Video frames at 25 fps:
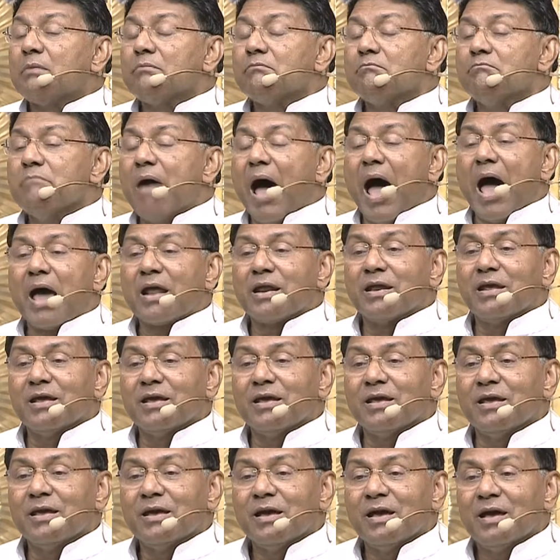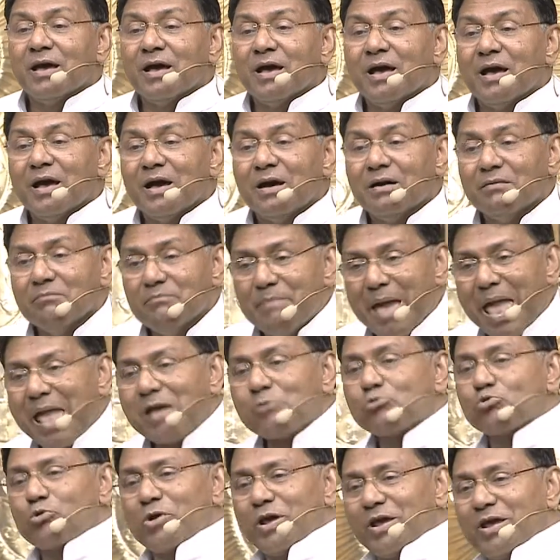marry
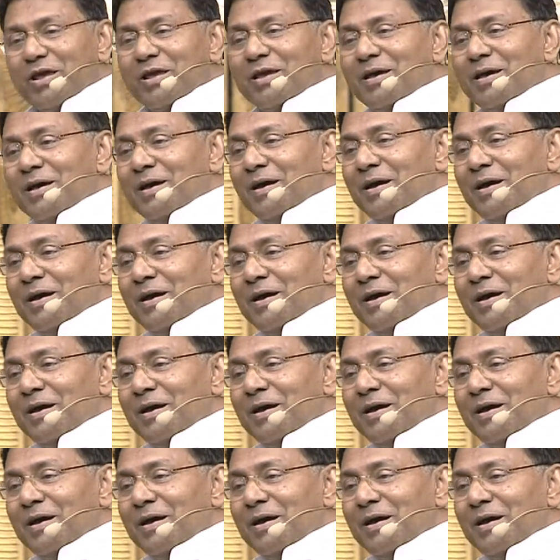Mary,